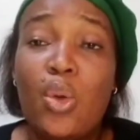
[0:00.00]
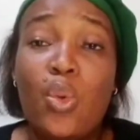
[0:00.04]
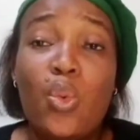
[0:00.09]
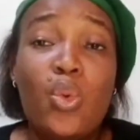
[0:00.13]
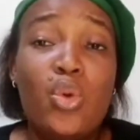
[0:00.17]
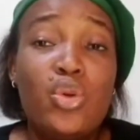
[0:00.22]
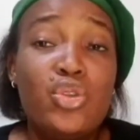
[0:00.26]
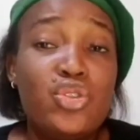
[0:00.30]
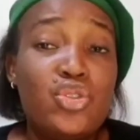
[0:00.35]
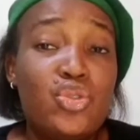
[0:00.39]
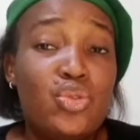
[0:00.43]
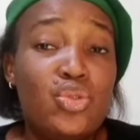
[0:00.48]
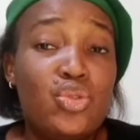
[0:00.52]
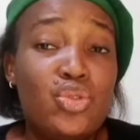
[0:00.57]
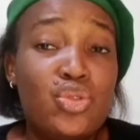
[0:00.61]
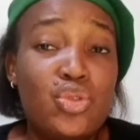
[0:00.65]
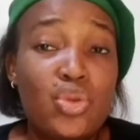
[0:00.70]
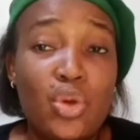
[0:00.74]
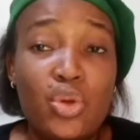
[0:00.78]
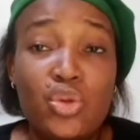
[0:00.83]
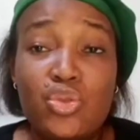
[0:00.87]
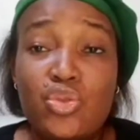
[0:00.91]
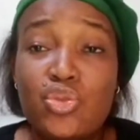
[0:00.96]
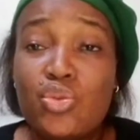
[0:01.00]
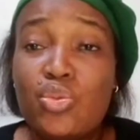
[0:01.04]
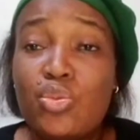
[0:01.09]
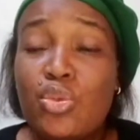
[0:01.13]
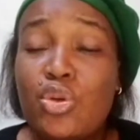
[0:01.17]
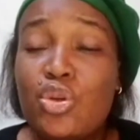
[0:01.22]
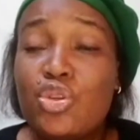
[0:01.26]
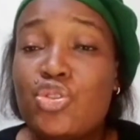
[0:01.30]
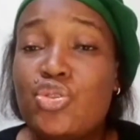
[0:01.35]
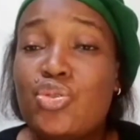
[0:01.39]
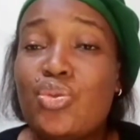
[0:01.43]
Once you talk too
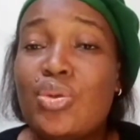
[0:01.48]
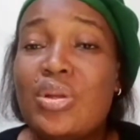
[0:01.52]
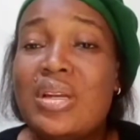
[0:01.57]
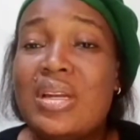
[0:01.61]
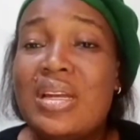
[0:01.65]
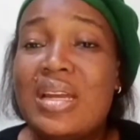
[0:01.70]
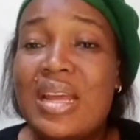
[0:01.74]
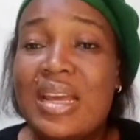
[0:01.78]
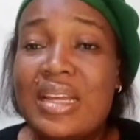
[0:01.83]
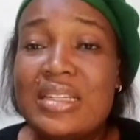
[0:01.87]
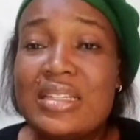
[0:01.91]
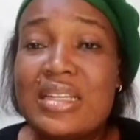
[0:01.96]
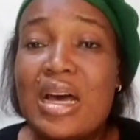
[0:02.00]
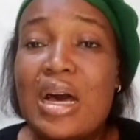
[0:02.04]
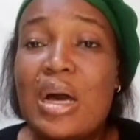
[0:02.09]
much, you let